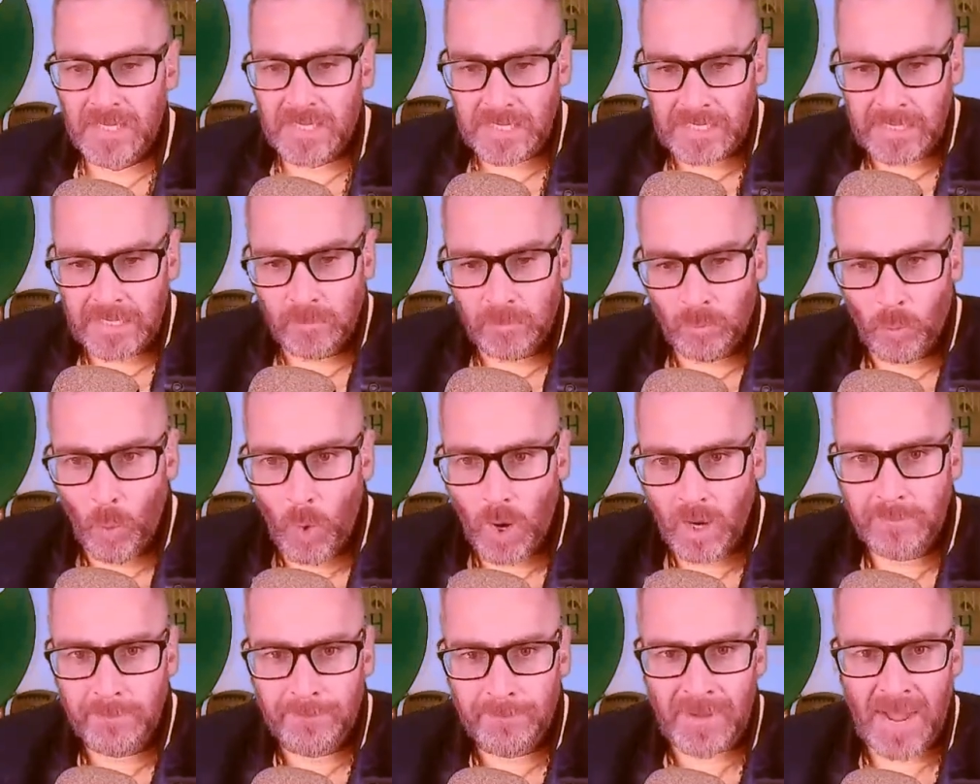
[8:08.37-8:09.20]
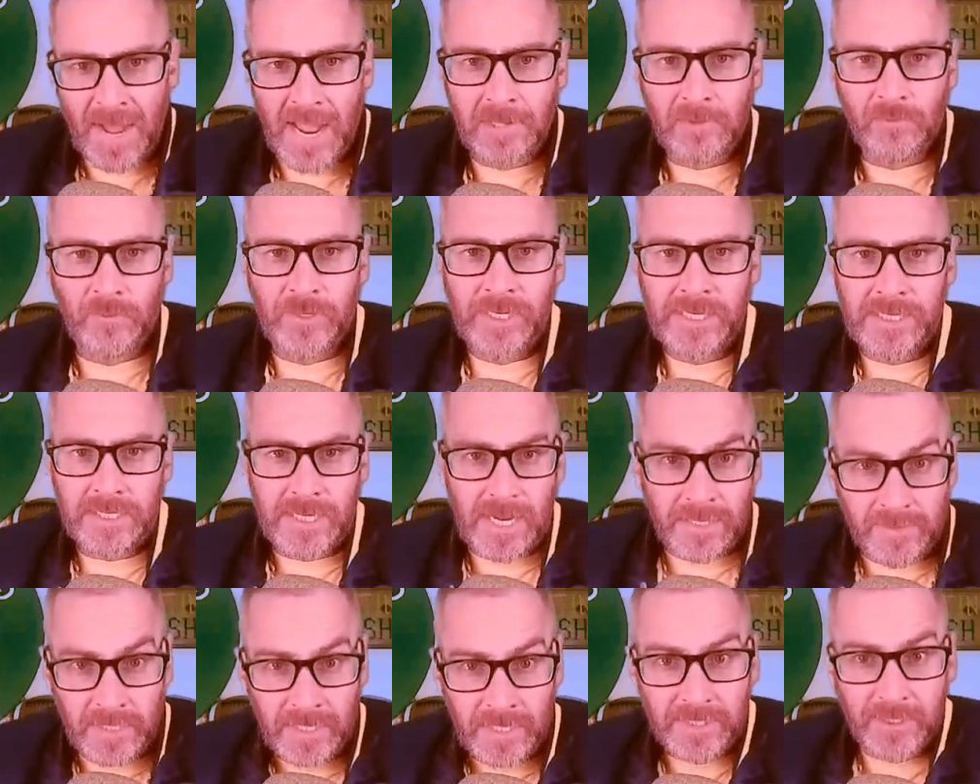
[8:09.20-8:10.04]
in one bye week
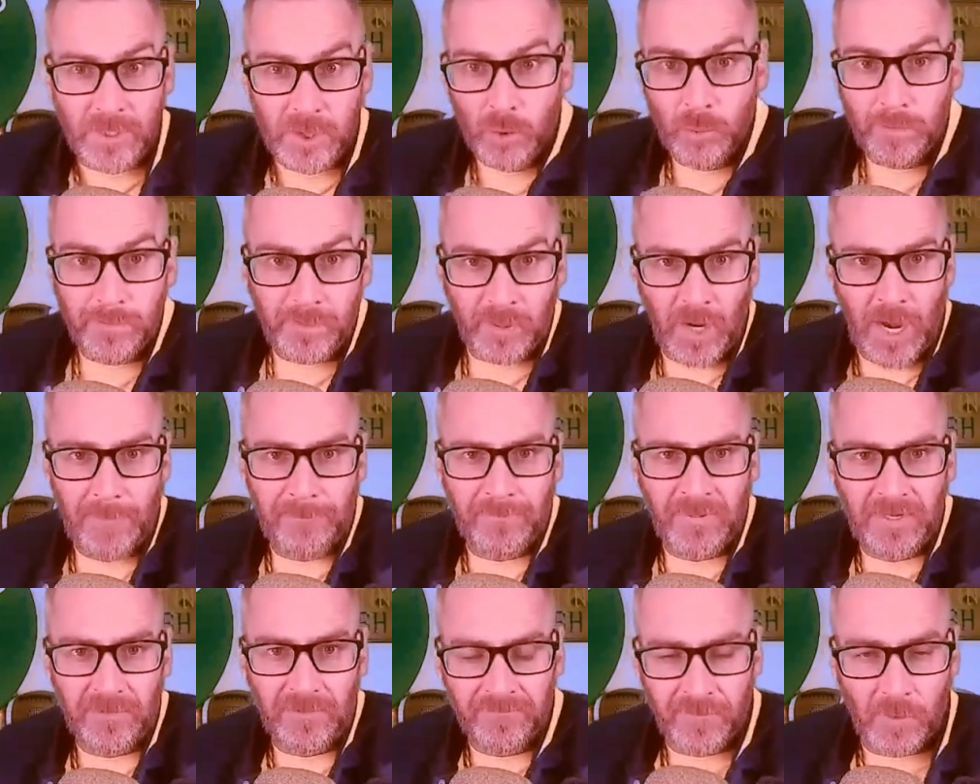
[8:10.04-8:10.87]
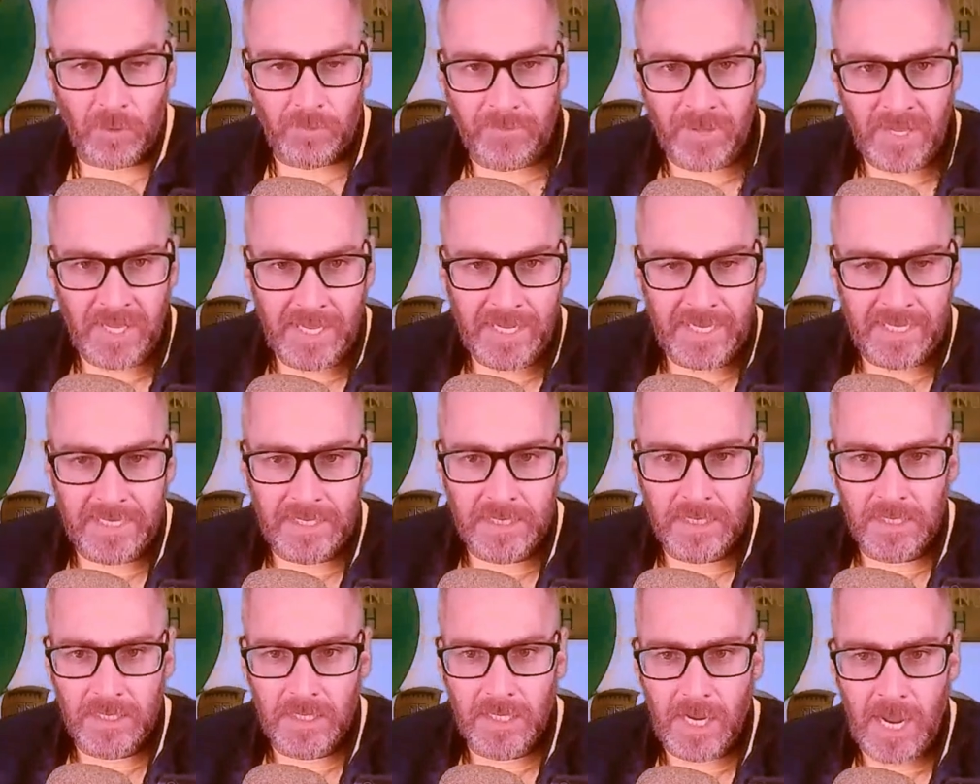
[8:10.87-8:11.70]
and then you prepping for Pitt,
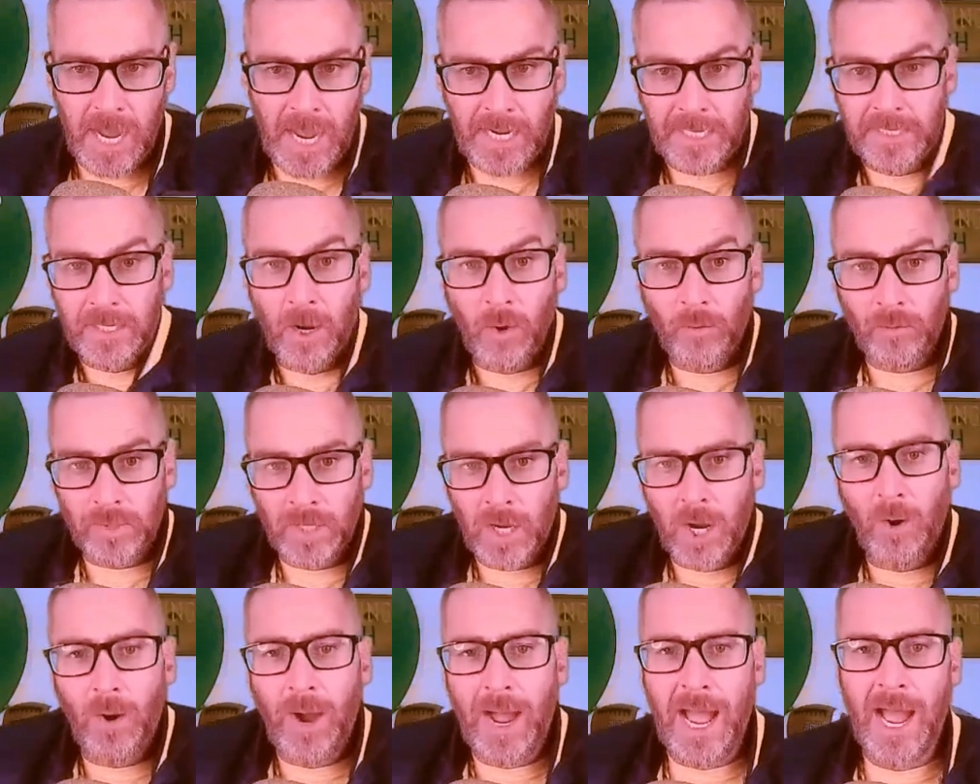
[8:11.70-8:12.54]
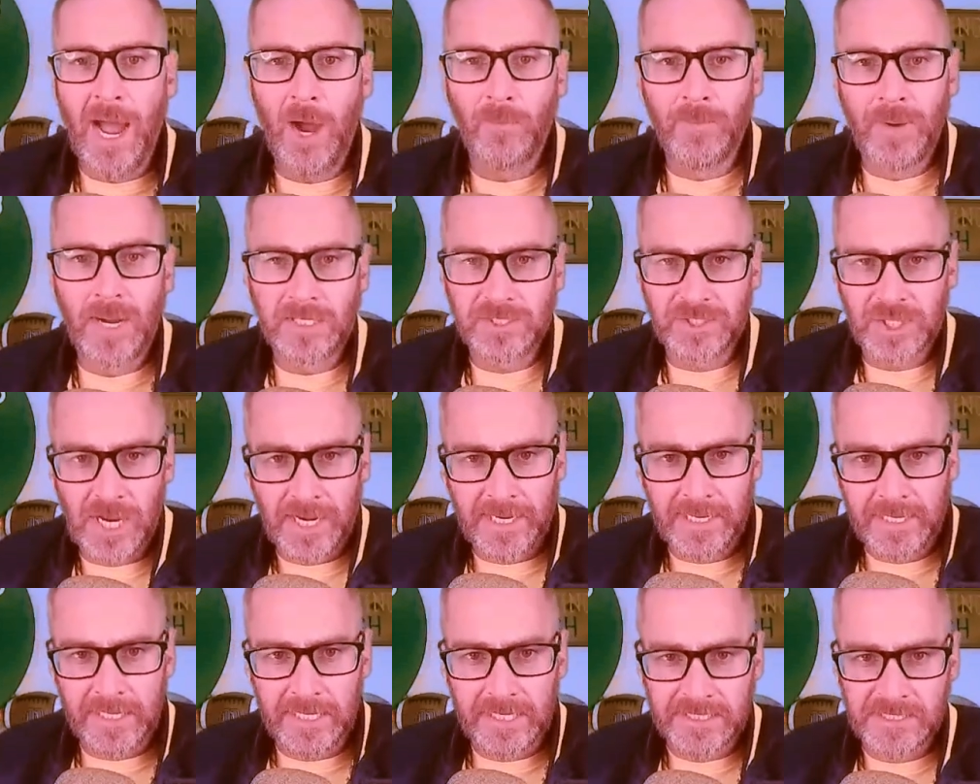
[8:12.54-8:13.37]
I don't know how much I
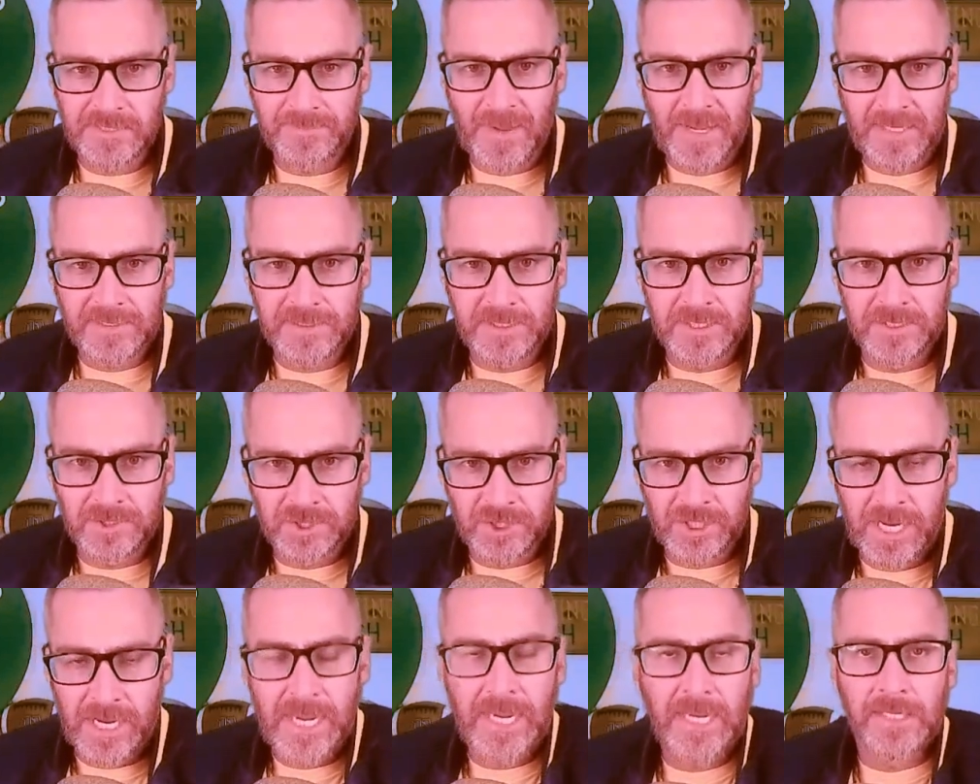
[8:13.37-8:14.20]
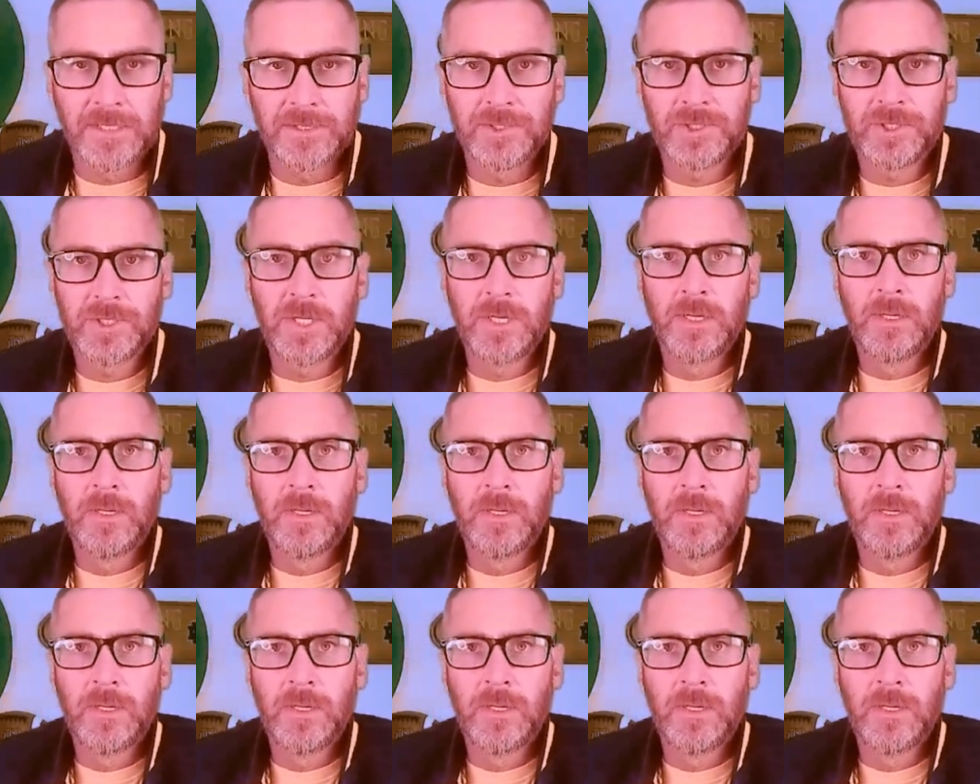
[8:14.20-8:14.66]
could expect to change.